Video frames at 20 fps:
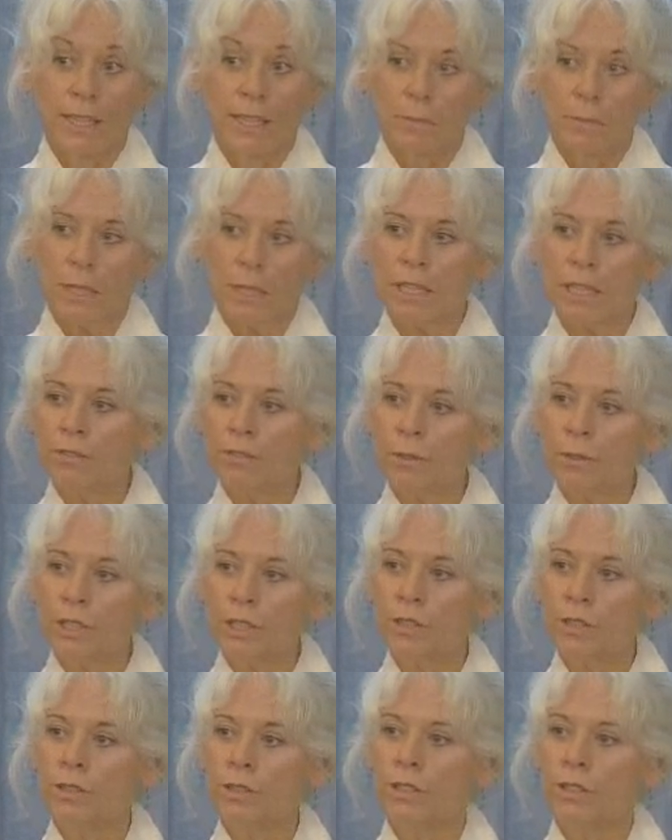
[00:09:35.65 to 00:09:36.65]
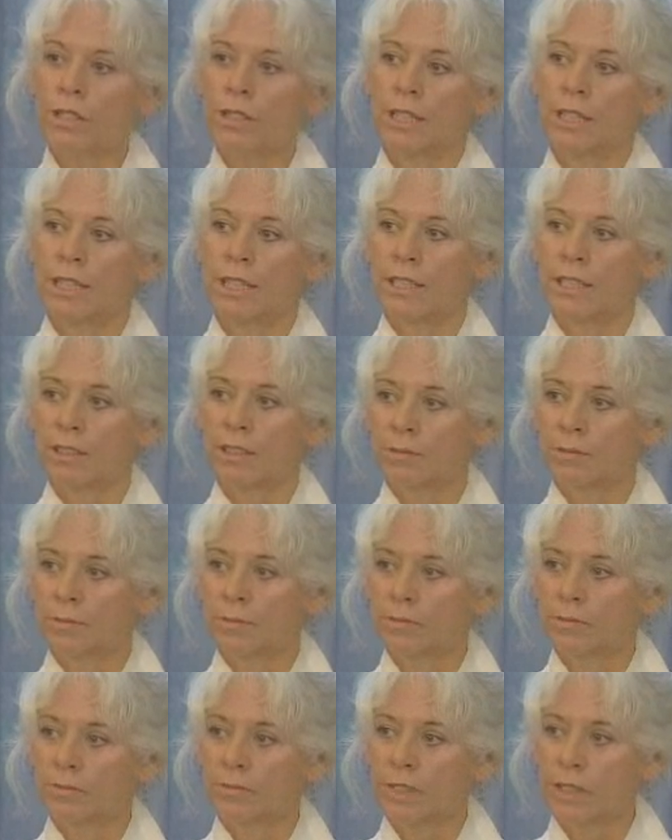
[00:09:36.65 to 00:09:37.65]
But if what you desire
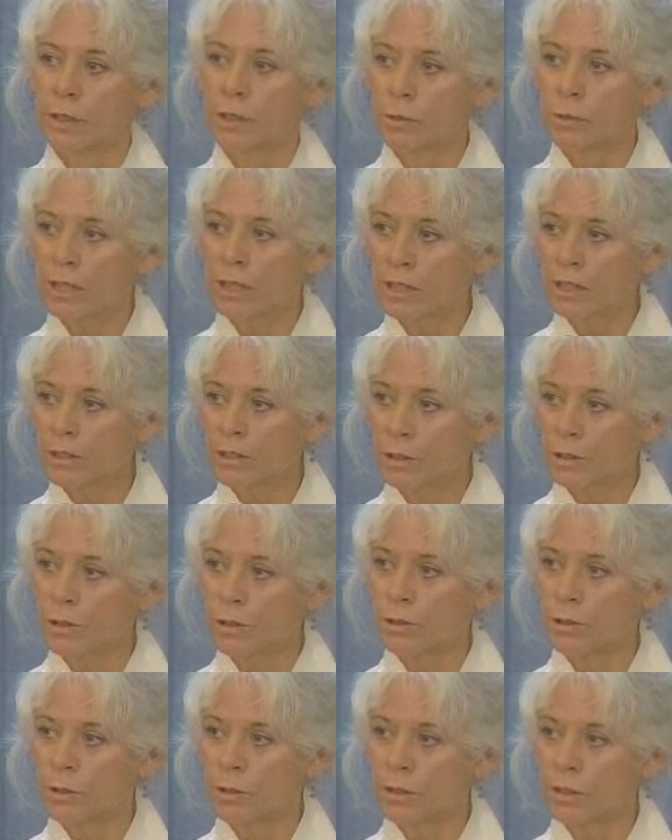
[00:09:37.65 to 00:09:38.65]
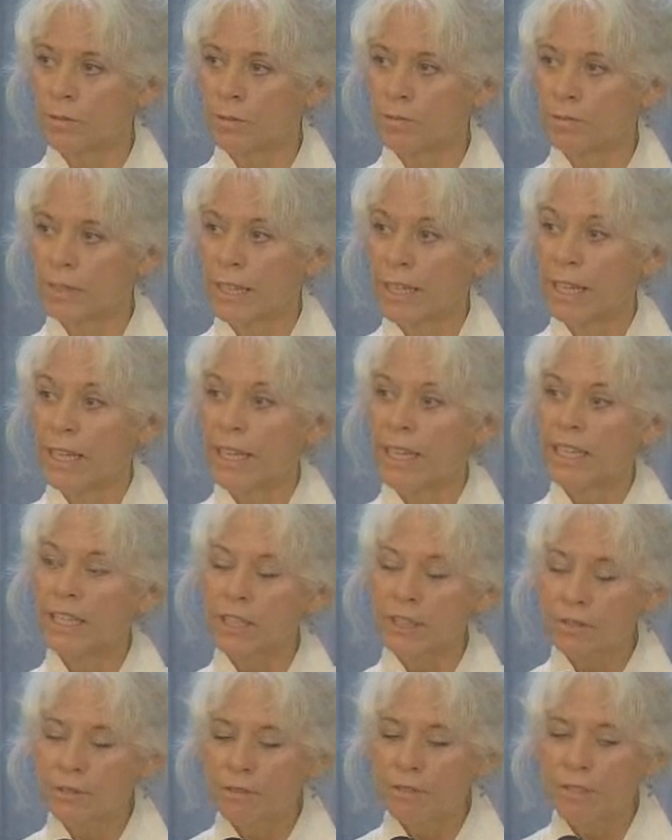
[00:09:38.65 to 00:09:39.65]
is really the truth, it
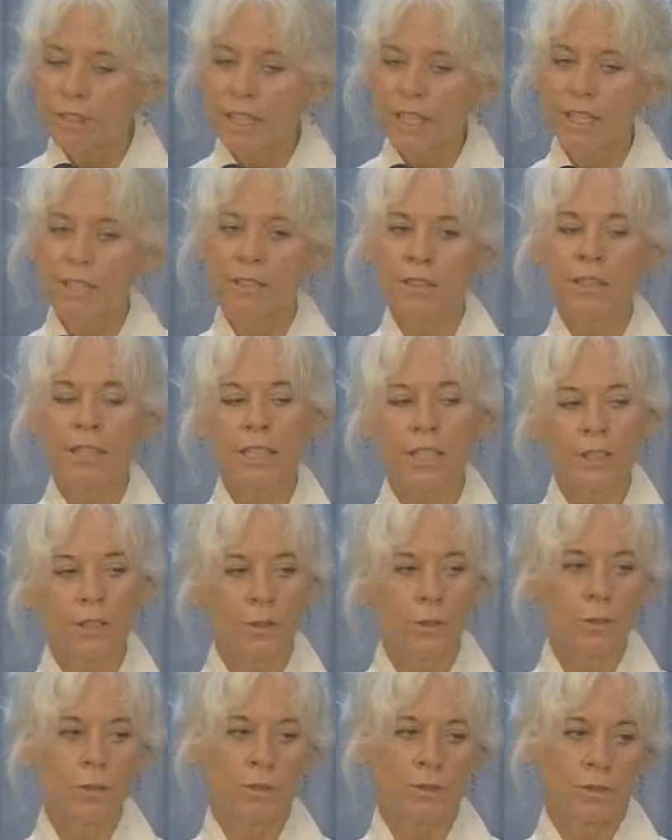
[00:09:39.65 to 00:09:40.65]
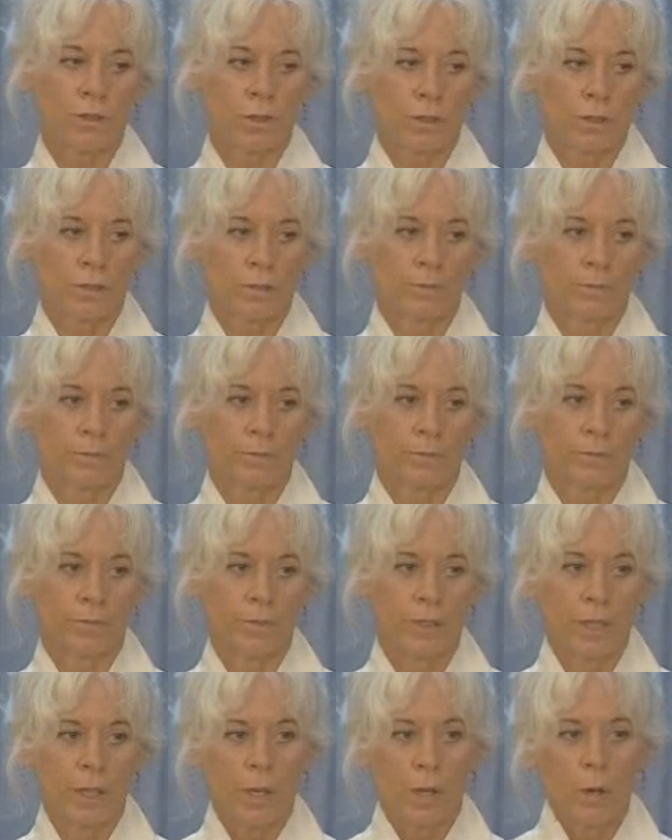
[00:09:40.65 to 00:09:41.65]
is very useful
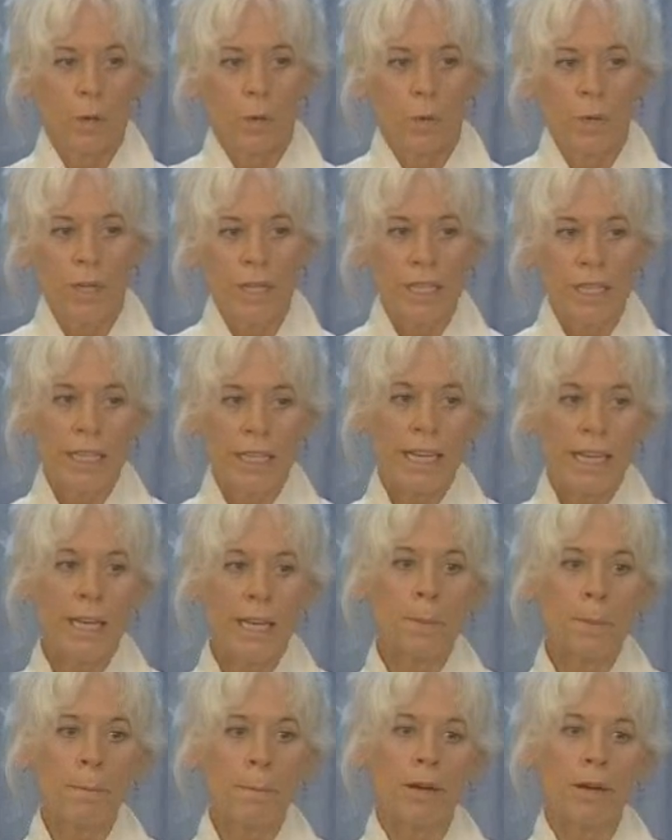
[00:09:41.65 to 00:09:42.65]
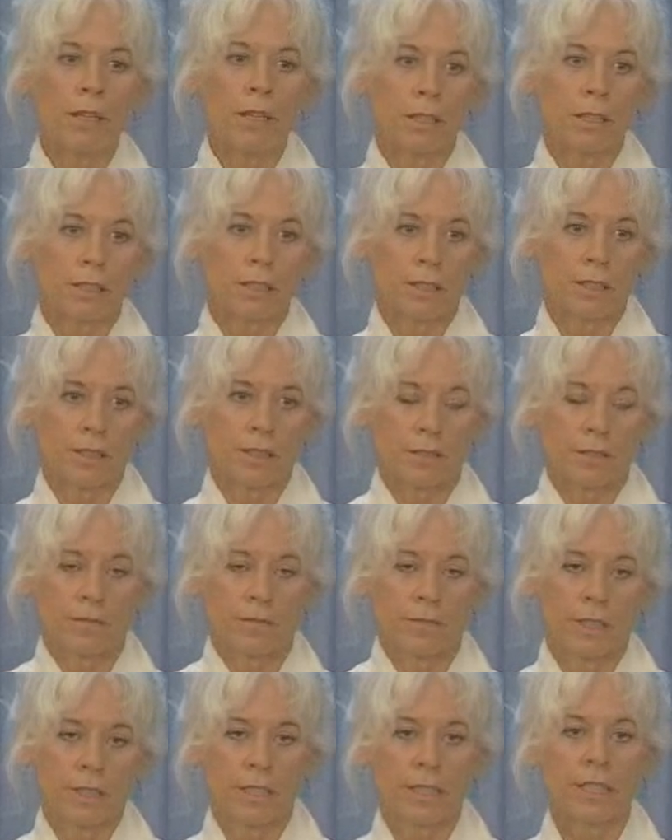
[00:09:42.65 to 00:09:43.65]
when an impulse,
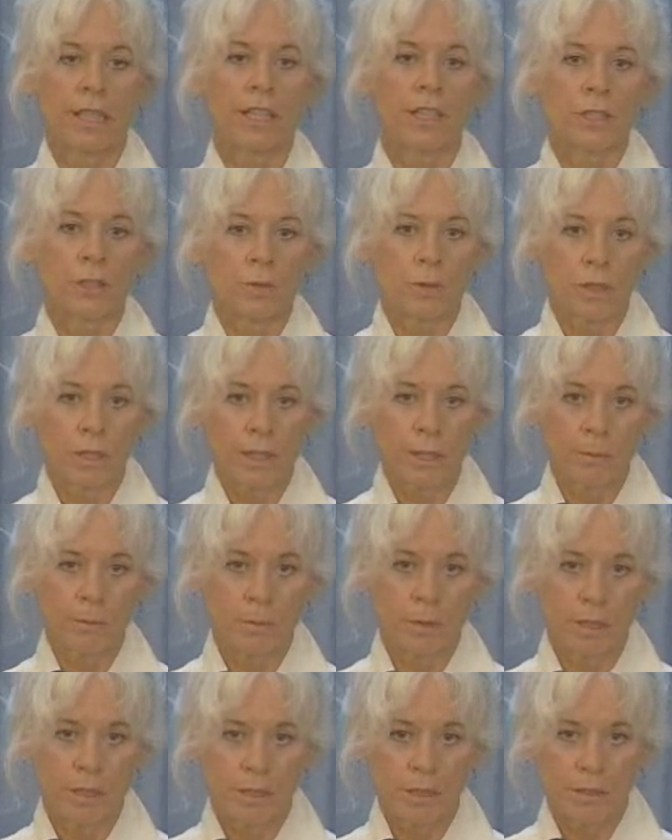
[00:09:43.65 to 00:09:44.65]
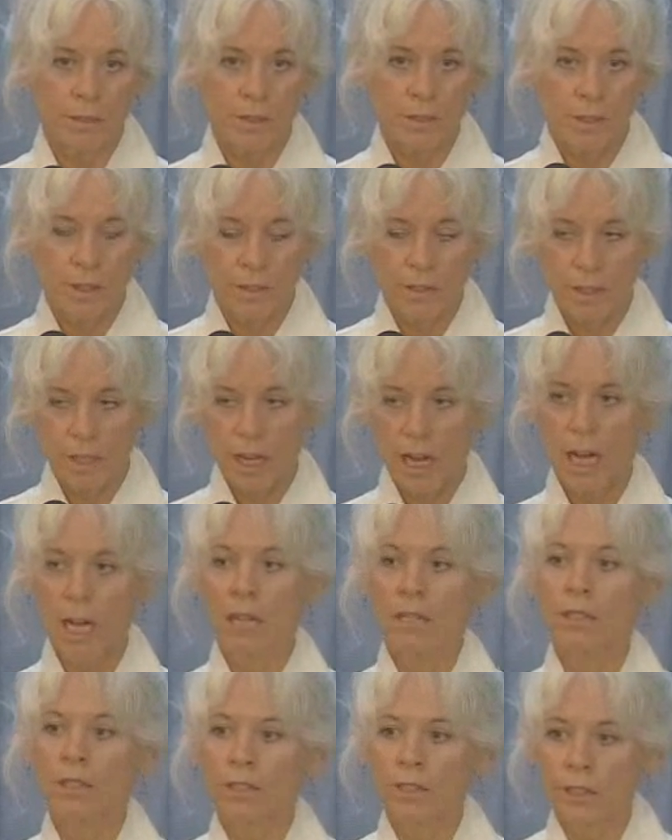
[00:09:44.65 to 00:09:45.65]
a sexual impulse or a
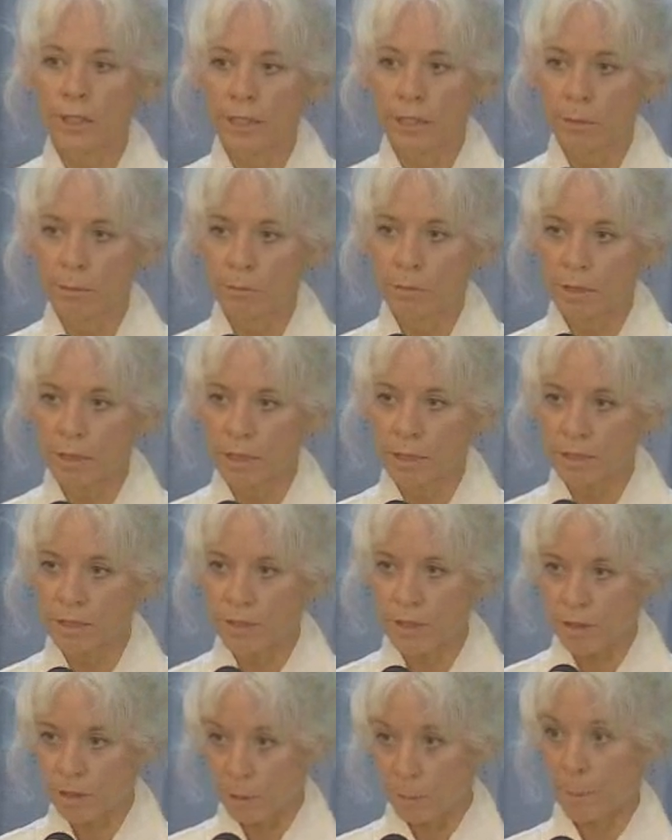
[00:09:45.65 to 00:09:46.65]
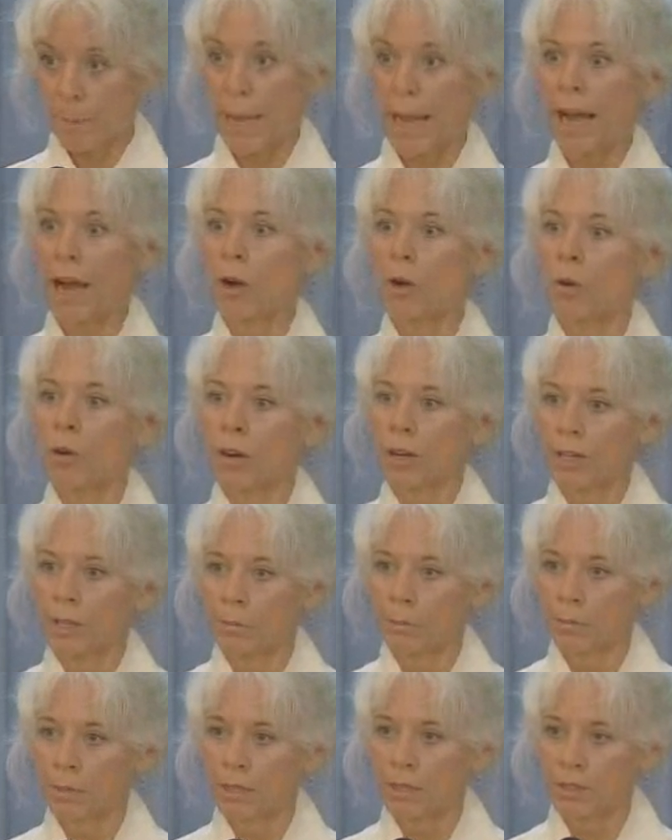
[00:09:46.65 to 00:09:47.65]
hunger impulse or a power
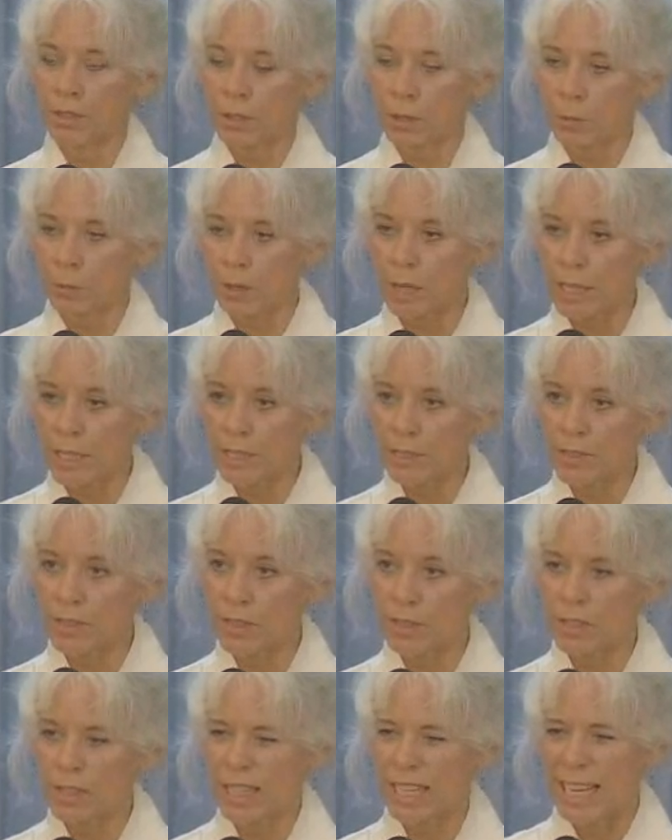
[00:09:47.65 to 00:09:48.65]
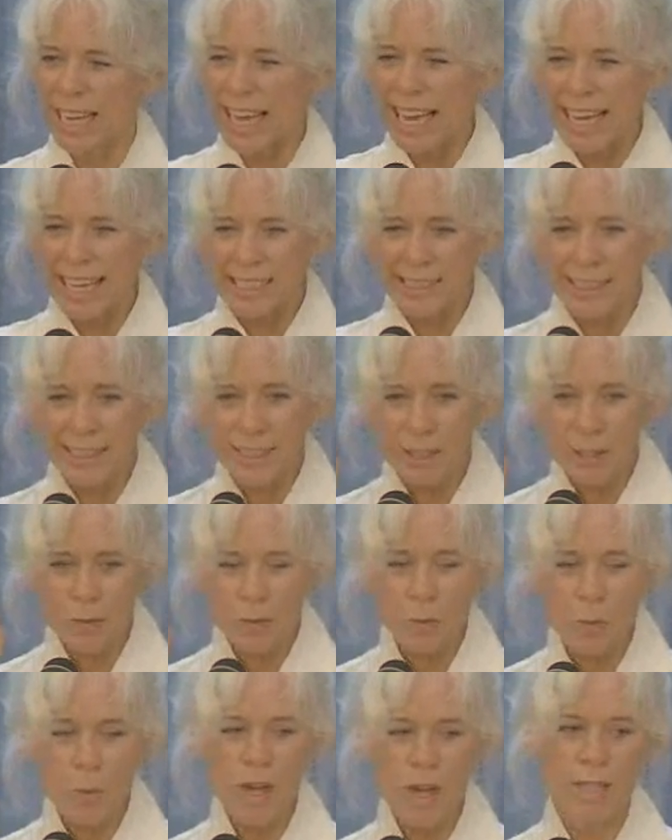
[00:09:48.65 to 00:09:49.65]
impulse arises, at
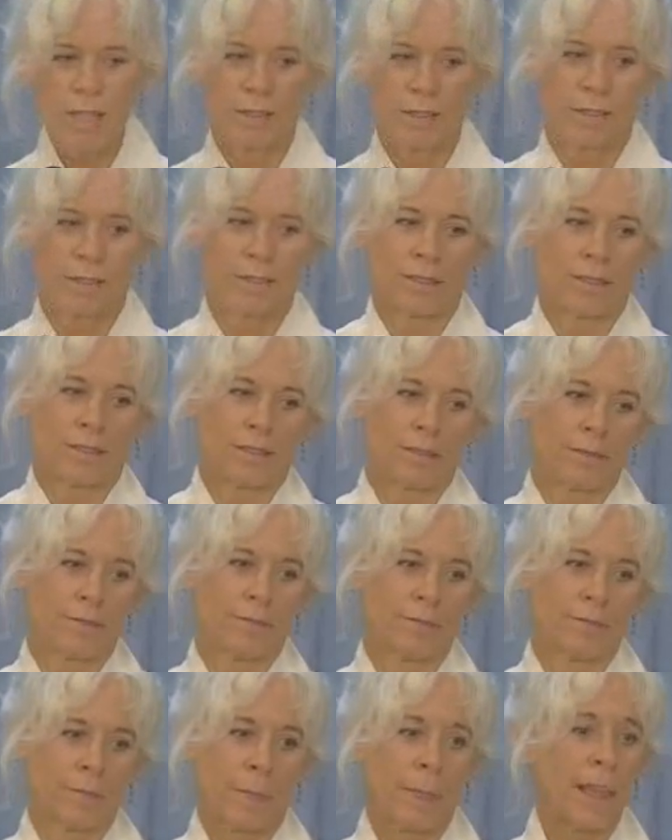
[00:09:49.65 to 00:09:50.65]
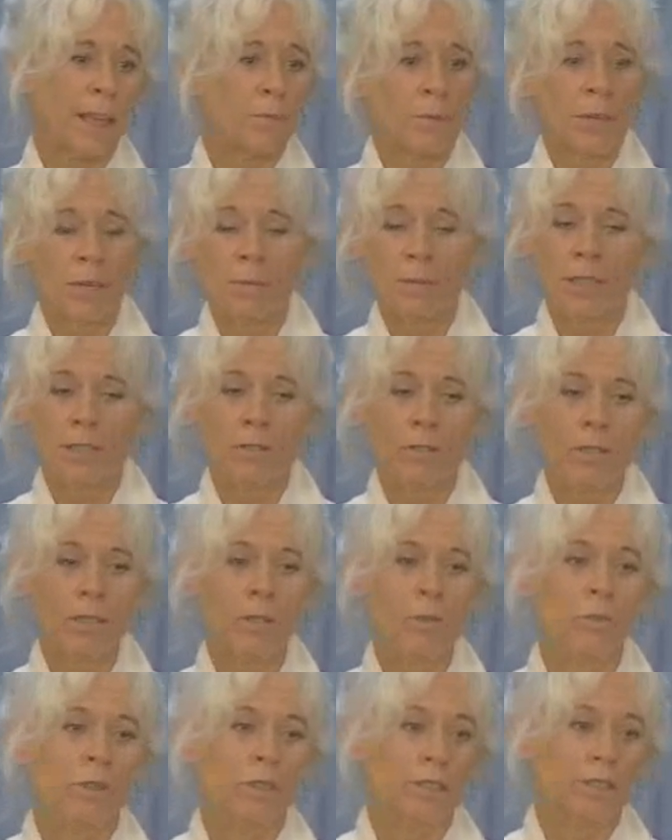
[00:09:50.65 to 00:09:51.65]
least once, and maybe
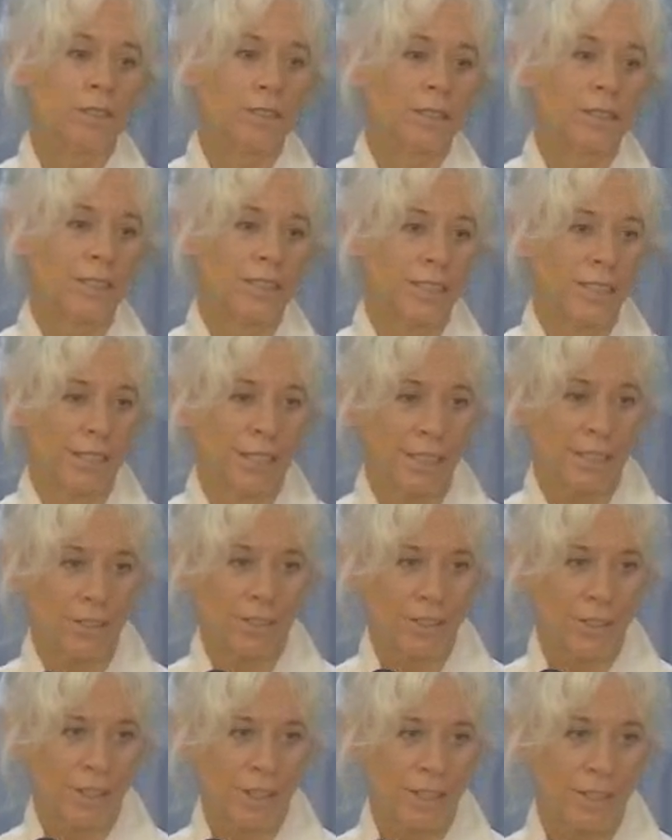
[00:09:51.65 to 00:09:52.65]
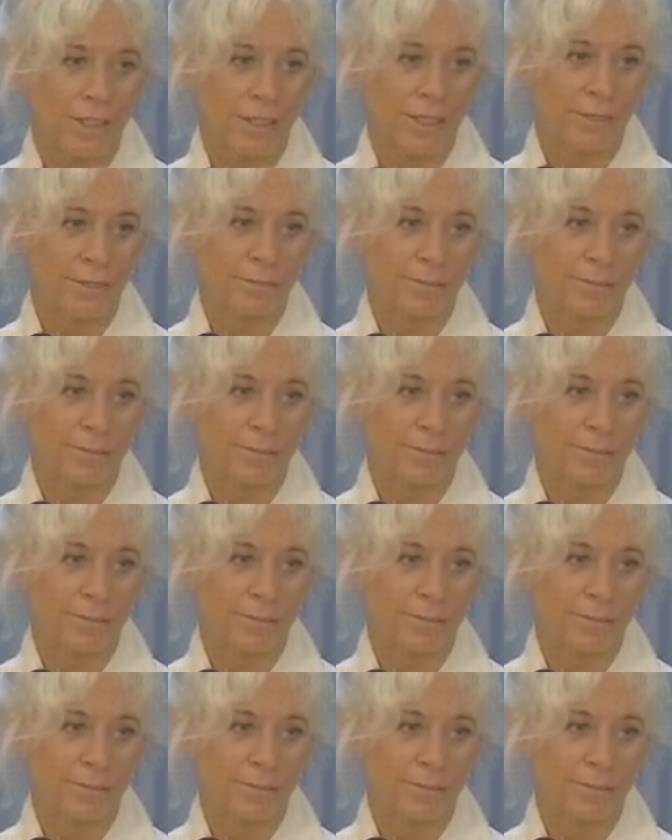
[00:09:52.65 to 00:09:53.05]
only once, is necessary.